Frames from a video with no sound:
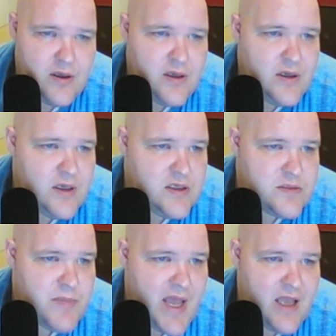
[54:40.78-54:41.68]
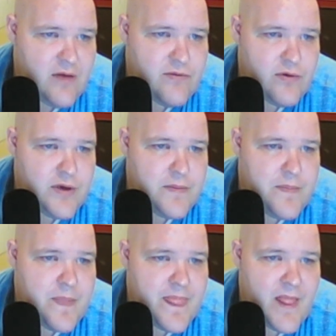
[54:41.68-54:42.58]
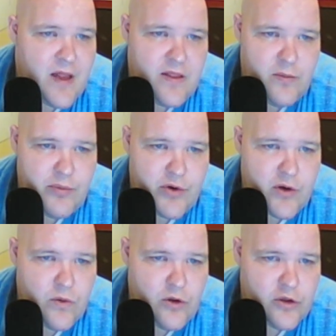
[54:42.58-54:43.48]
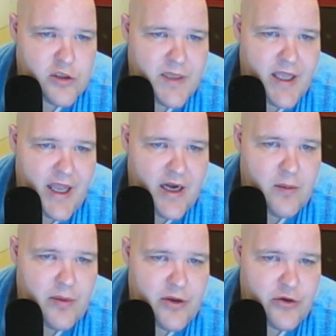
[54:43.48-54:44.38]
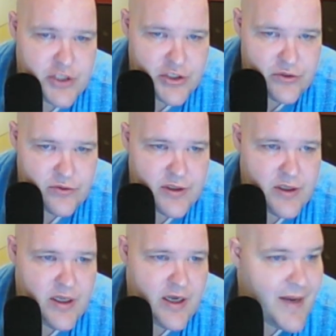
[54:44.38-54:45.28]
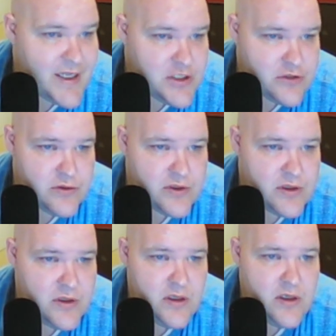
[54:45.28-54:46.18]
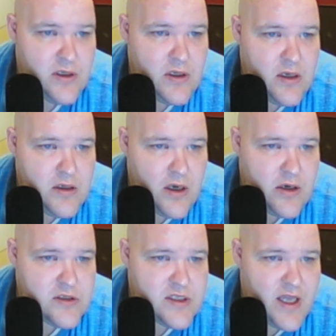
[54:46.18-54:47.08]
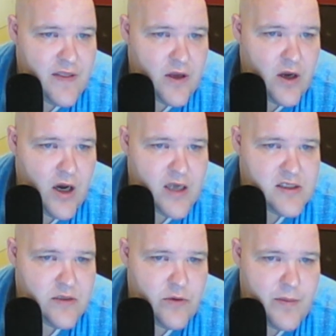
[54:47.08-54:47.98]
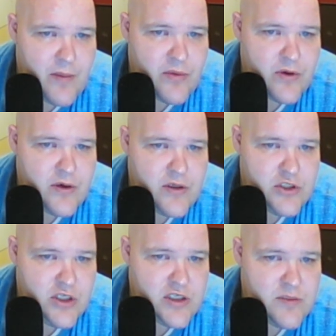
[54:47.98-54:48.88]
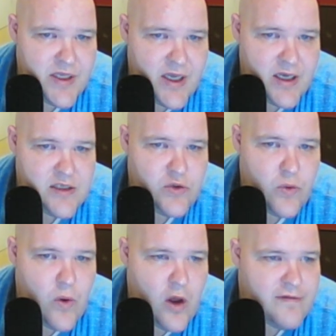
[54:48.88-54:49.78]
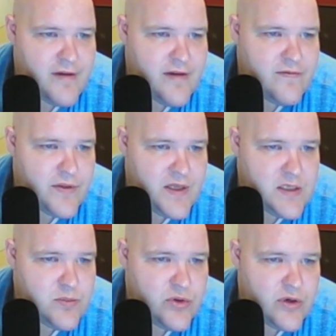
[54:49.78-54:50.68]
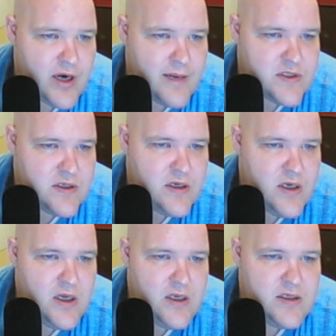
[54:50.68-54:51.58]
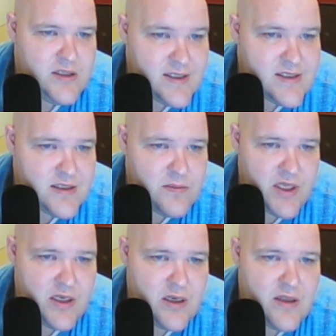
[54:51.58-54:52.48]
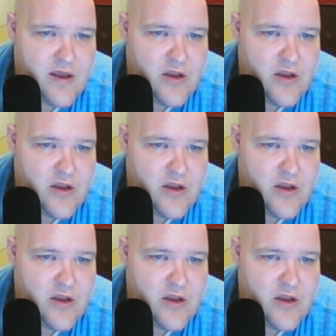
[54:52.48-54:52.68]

is paying for it. The burden will ultimately end up on your children and my children. Understand the cost and remember, just because you qualify for these programs doesn't mean that